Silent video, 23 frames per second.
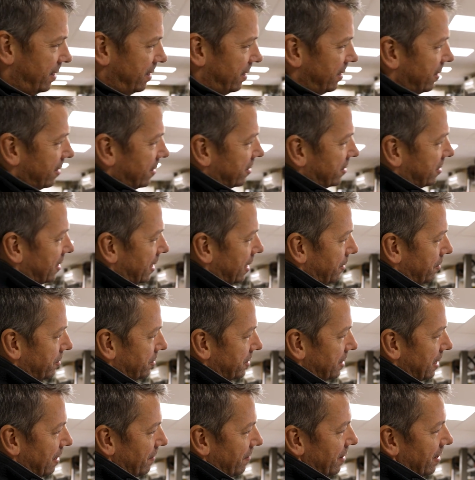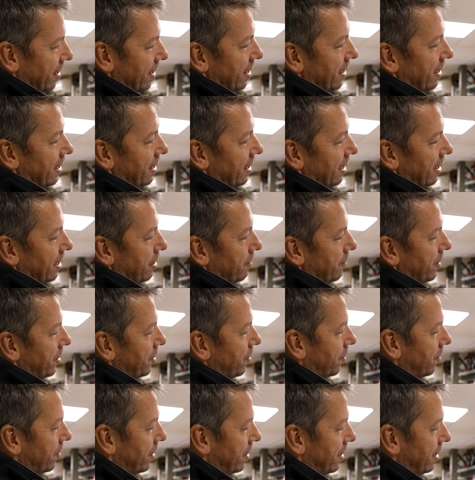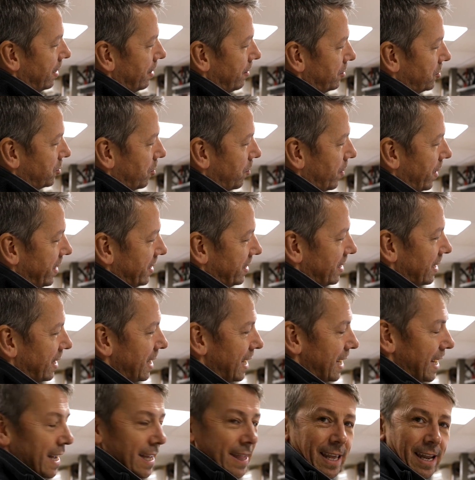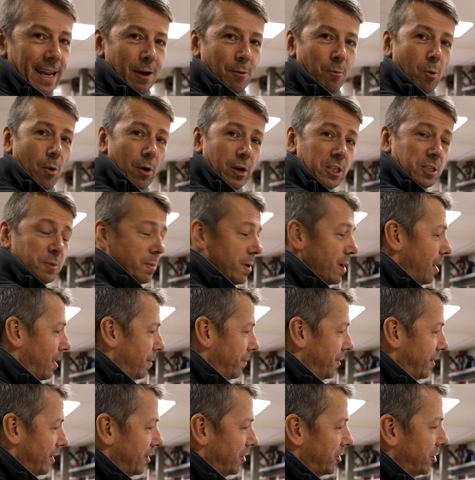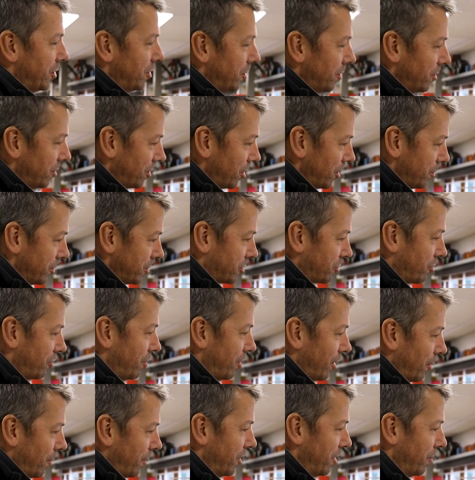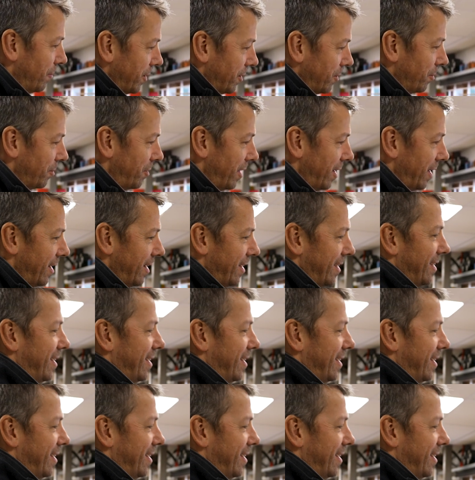You can see it was never in the middle. It was always, now that winds me up. You know, do you do a screw hole in the middle there?